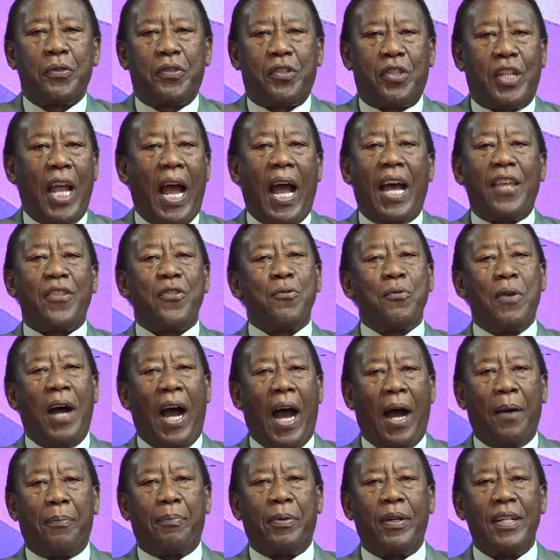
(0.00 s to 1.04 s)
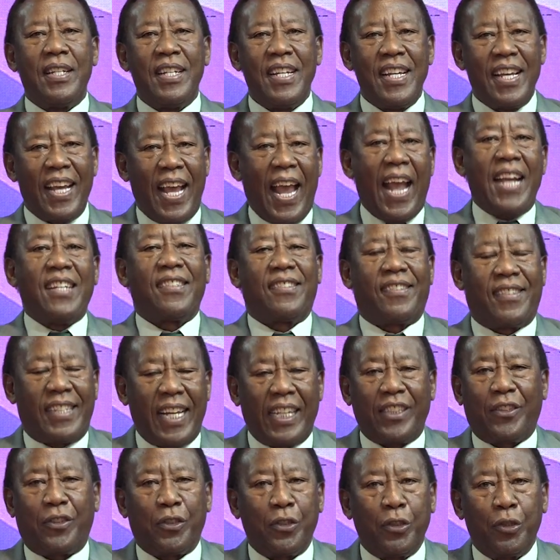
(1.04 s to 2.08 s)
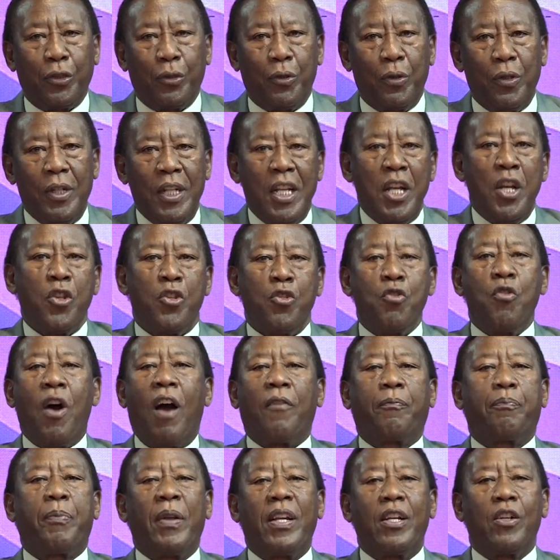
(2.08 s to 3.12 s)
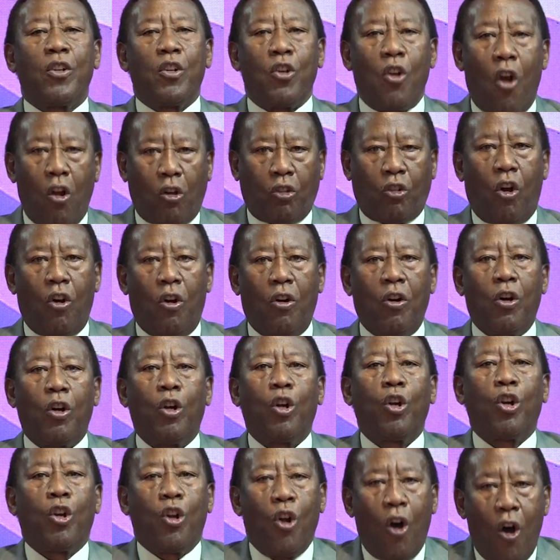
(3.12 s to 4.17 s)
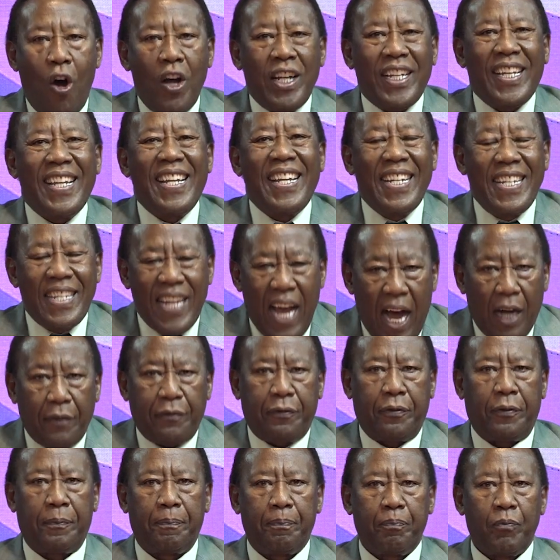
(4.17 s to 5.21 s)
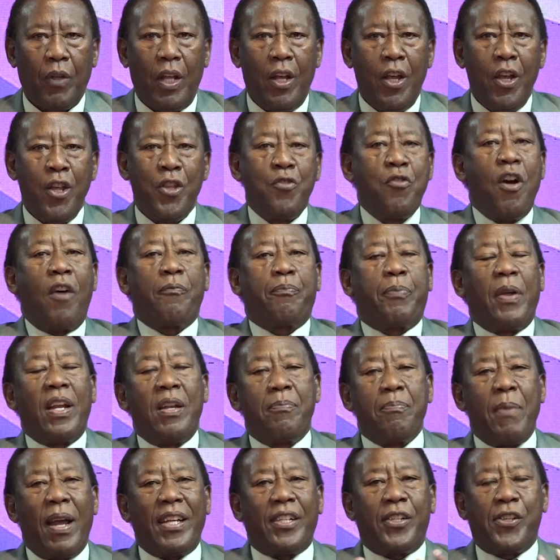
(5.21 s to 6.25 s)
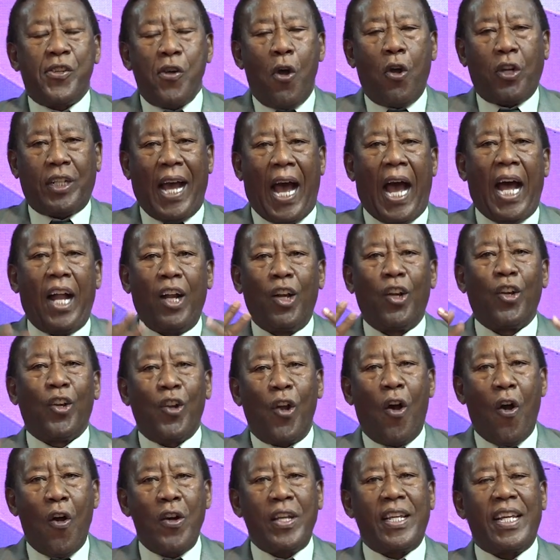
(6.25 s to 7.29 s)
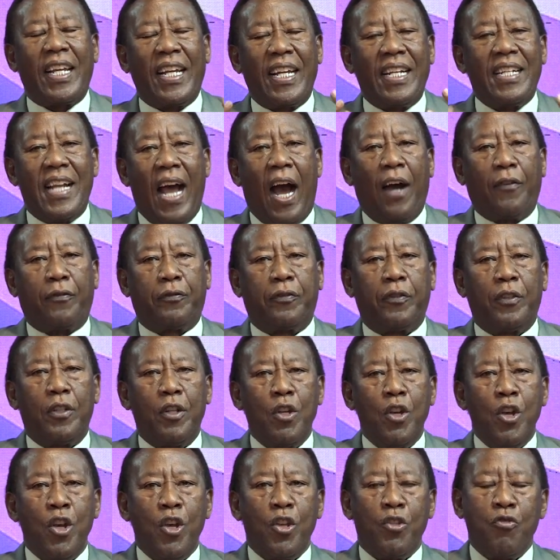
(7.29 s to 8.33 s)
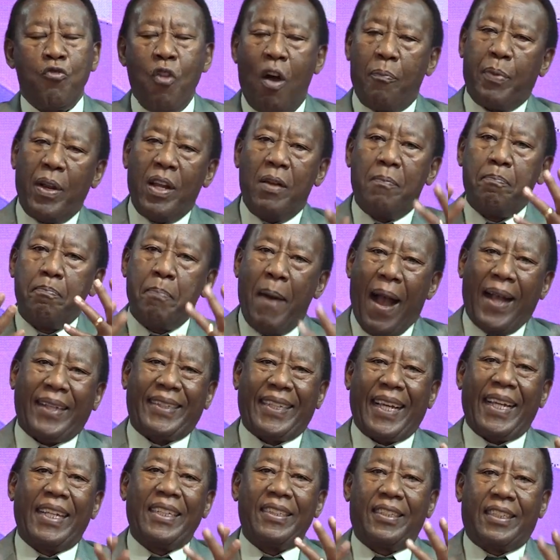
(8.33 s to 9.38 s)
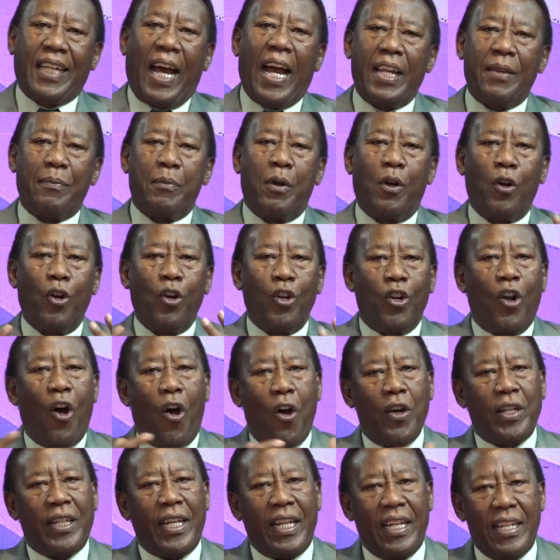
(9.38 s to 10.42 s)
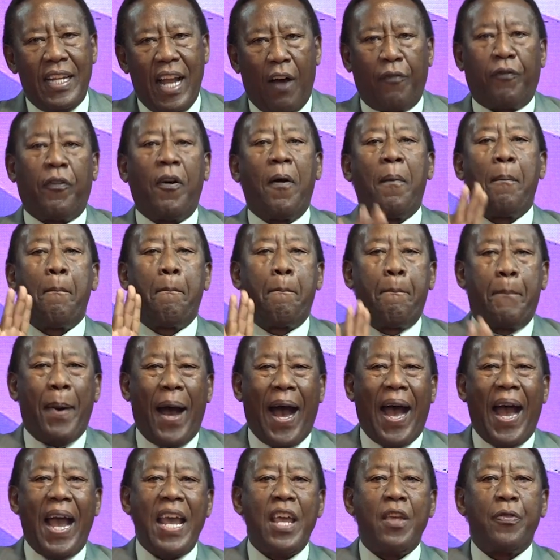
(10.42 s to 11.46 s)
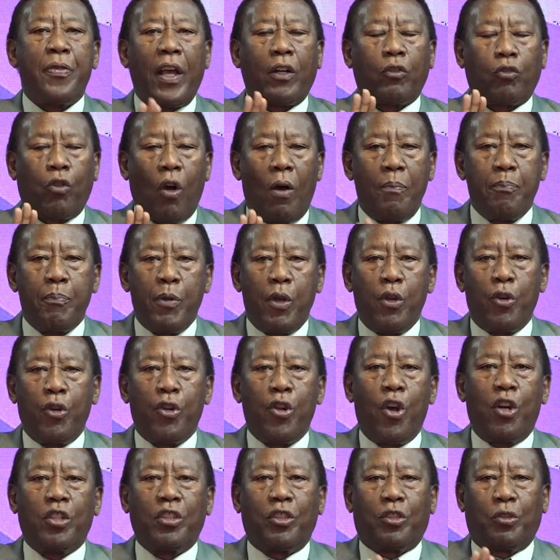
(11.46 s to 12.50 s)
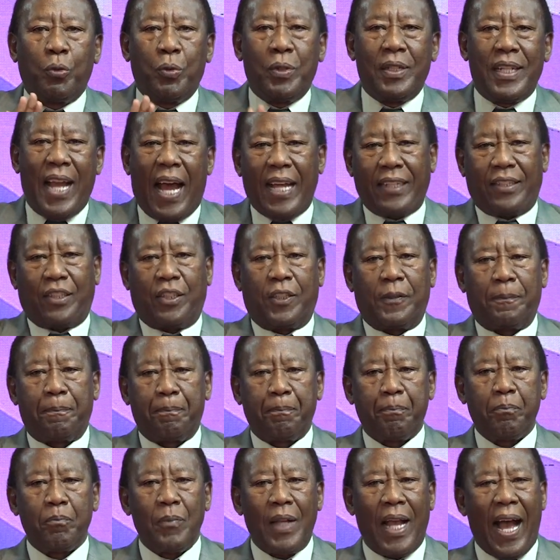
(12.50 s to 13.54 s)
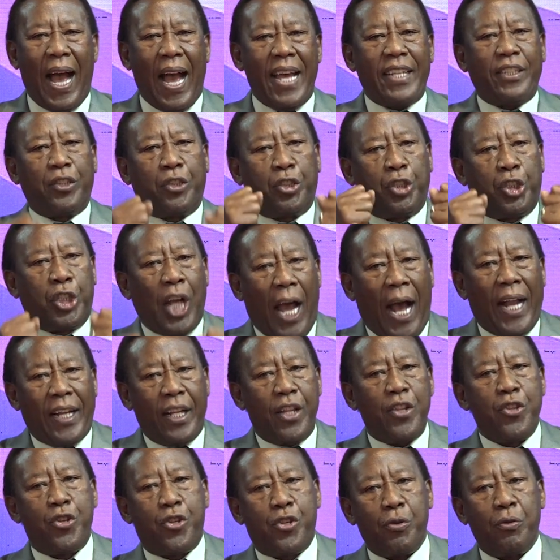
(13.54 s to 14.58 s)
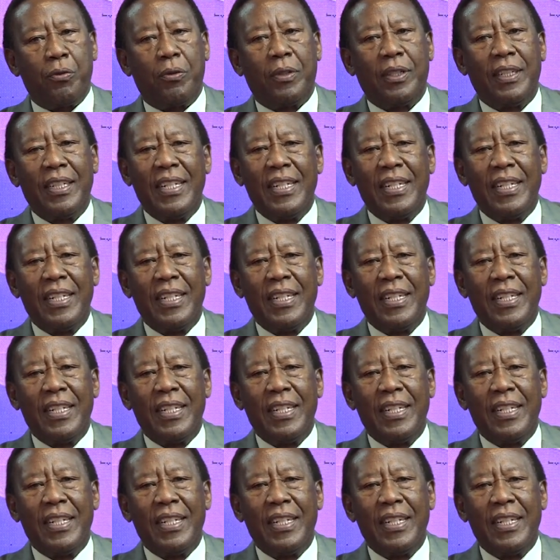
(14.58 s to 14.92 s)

stir you up and say to you, You have been local long enough. You have been mediocre long enough. You have been marking time long enough. By the communion tonight, I challenge you.